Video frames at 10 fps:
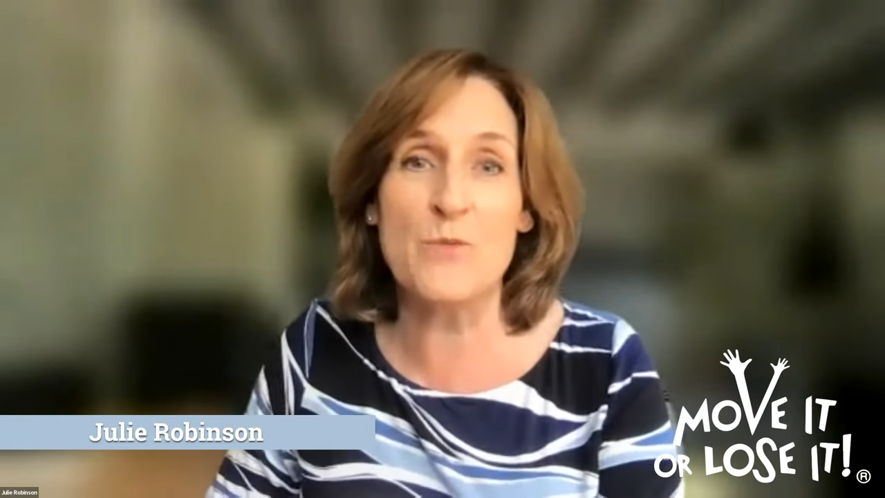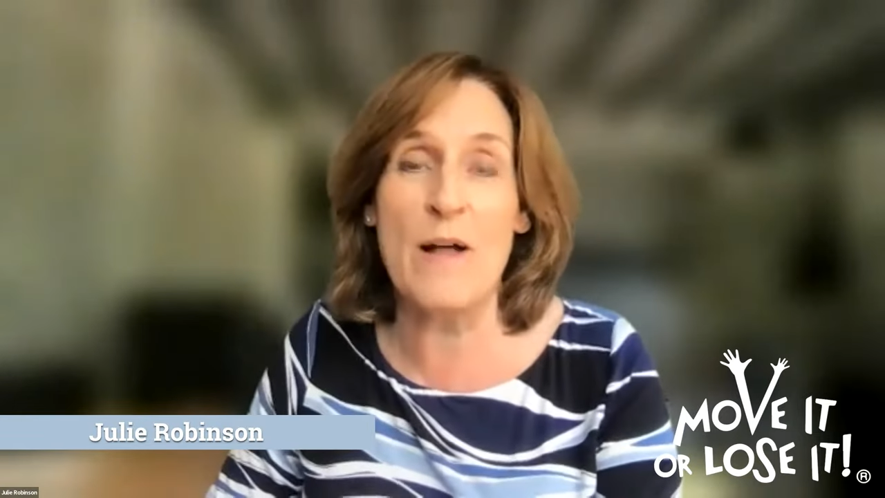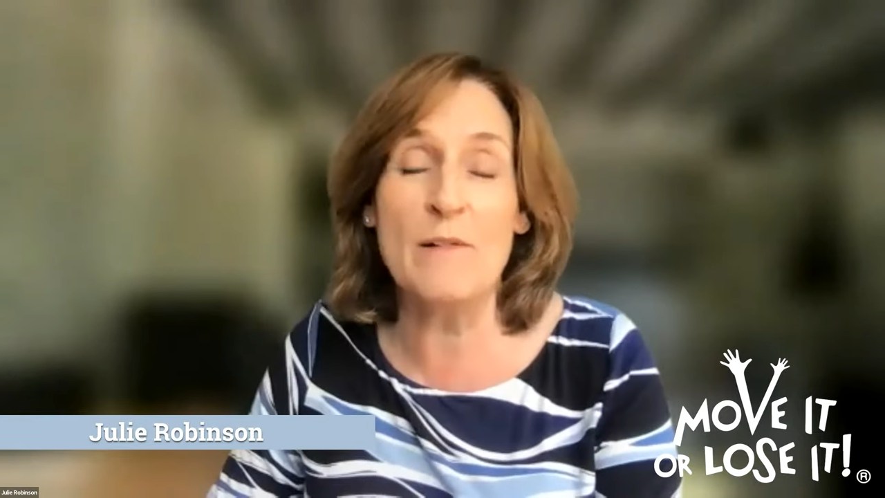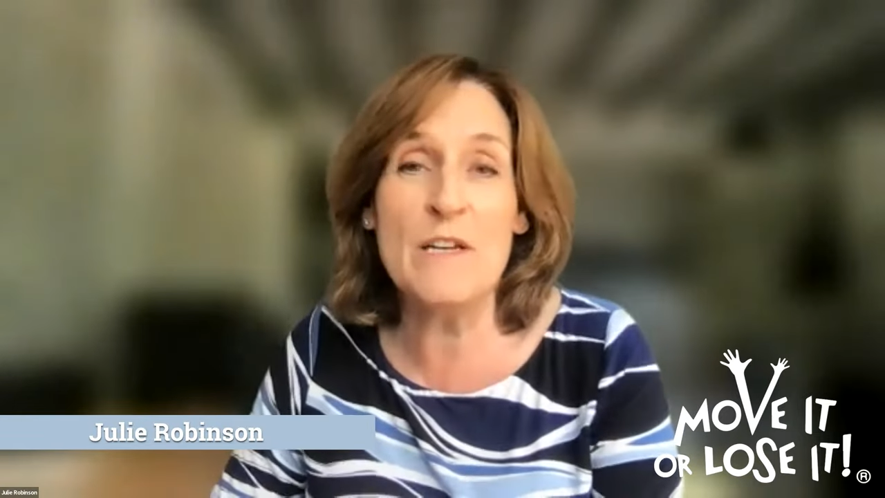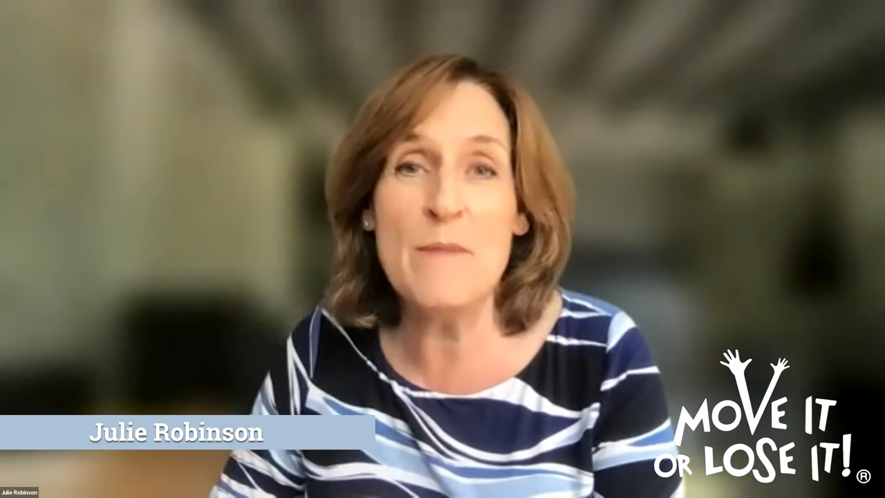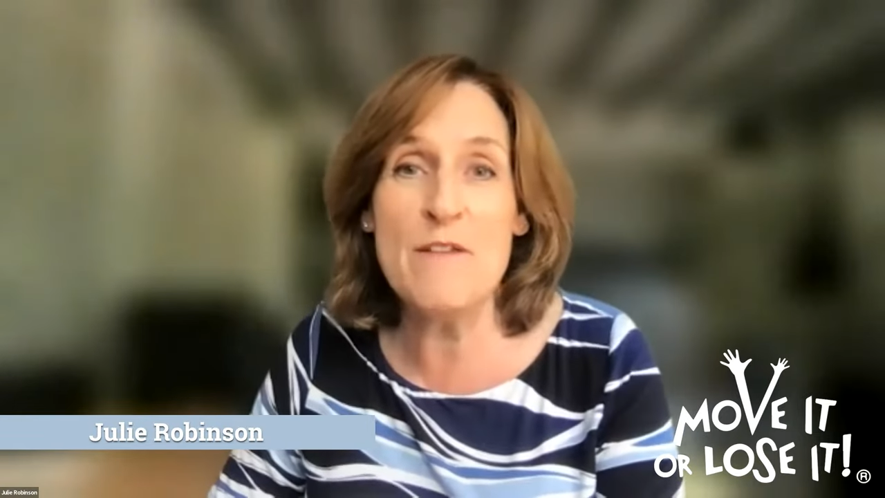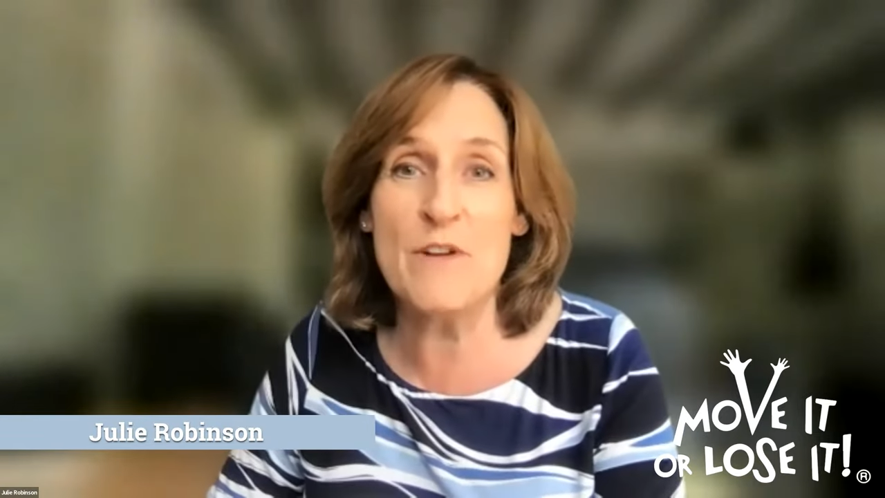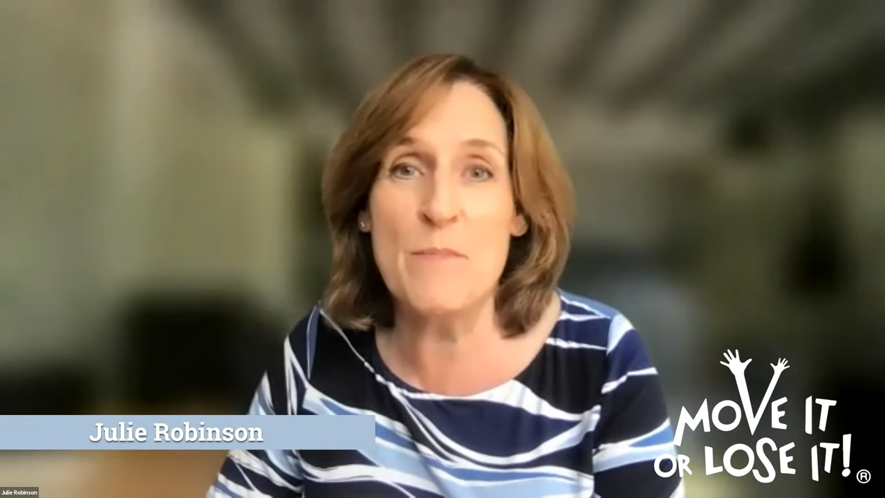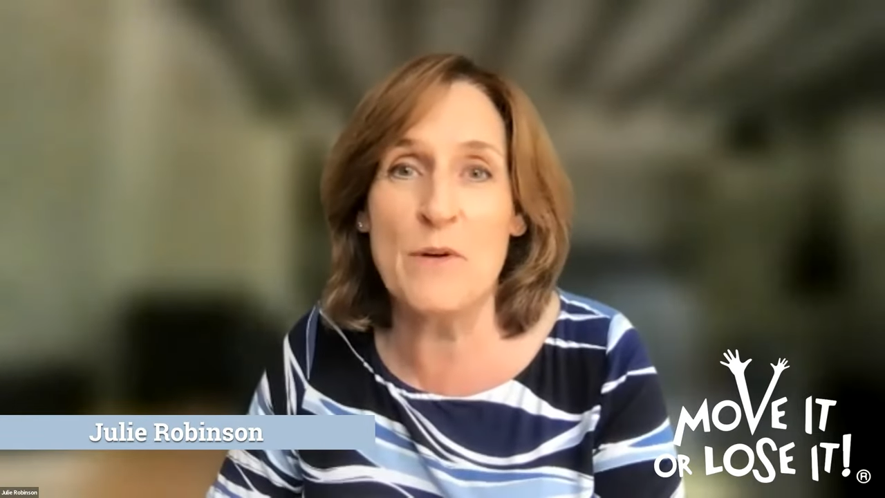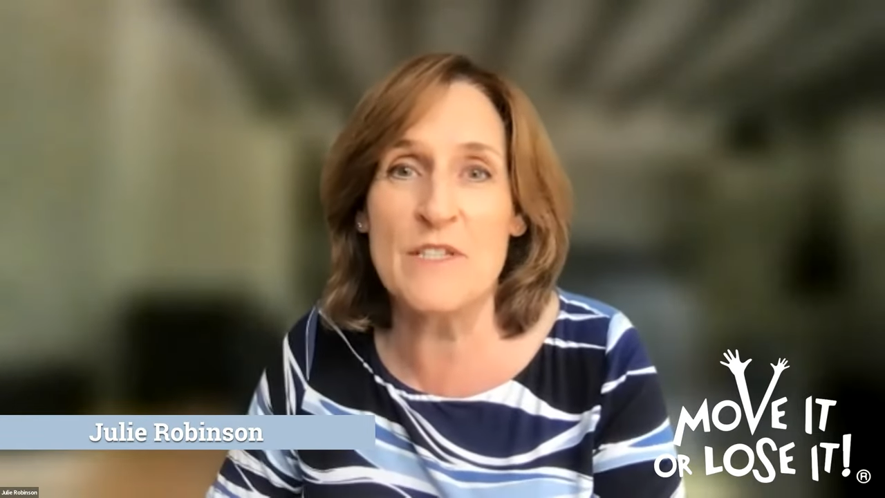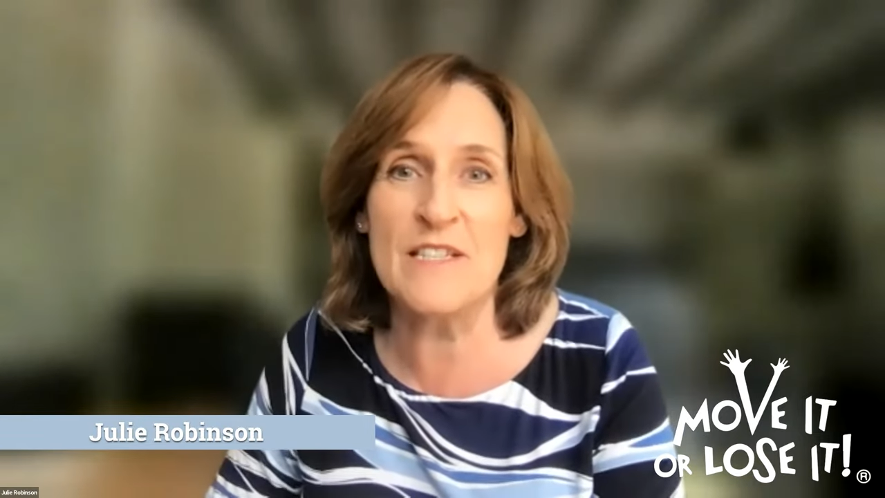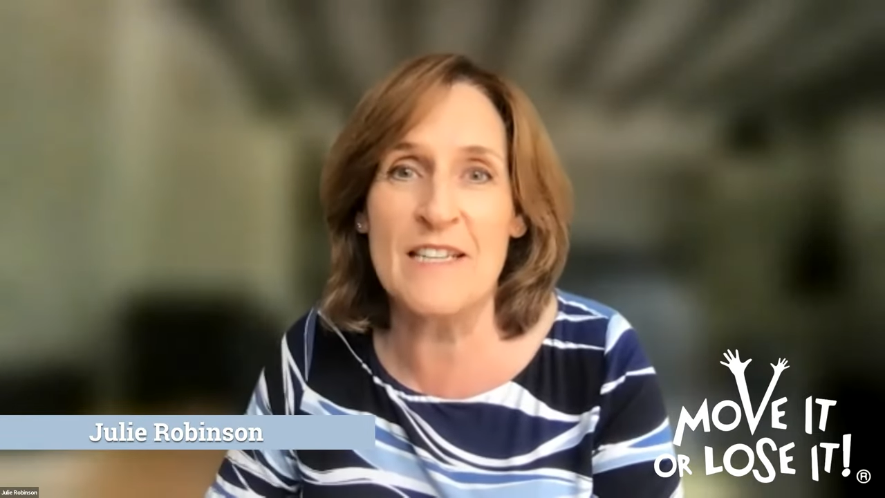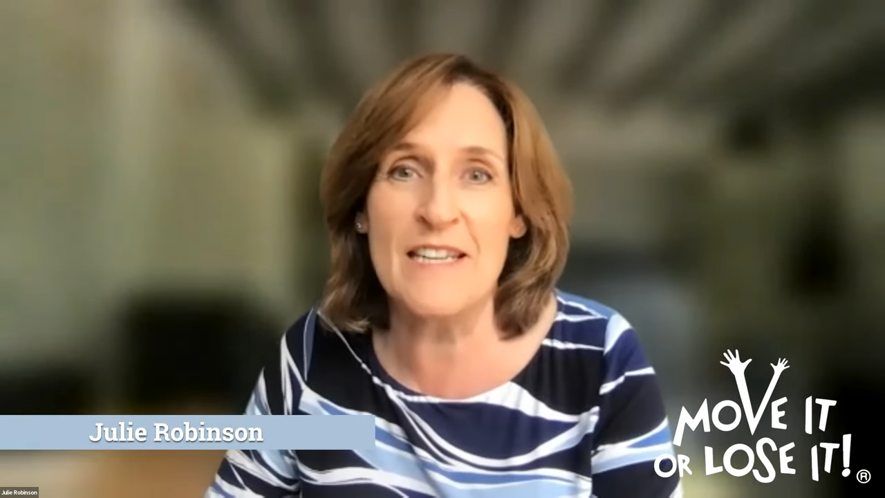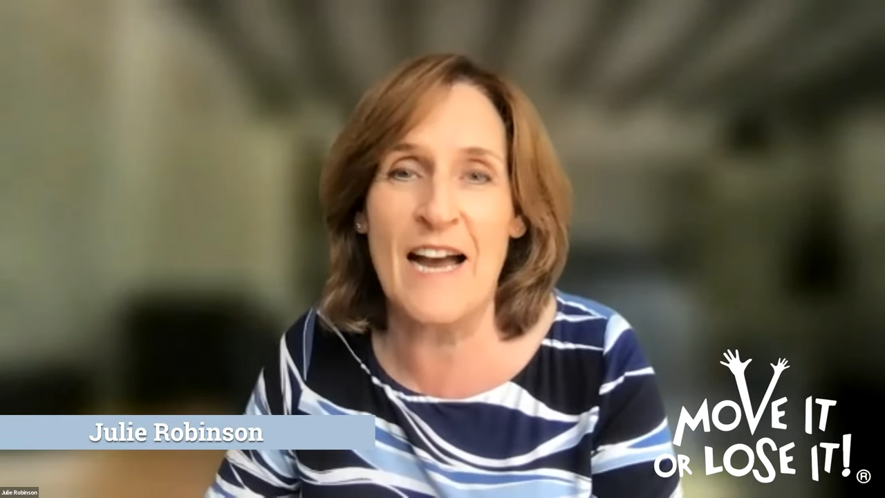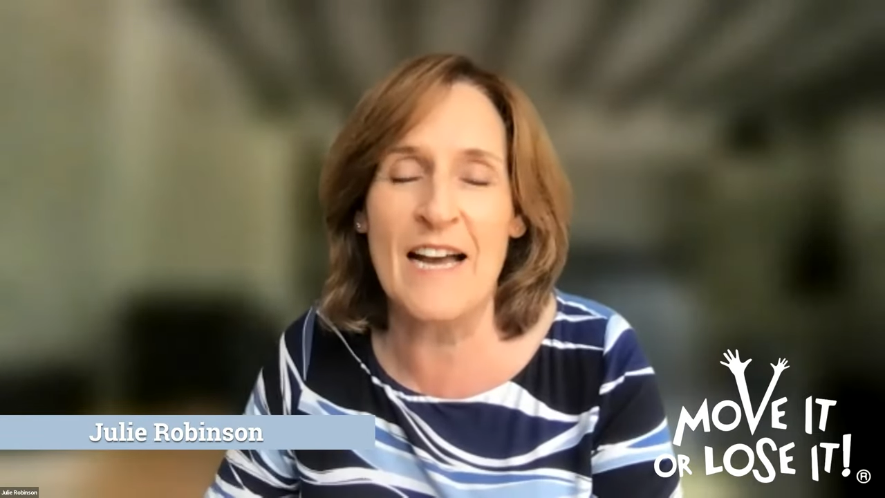Welcome, everybody.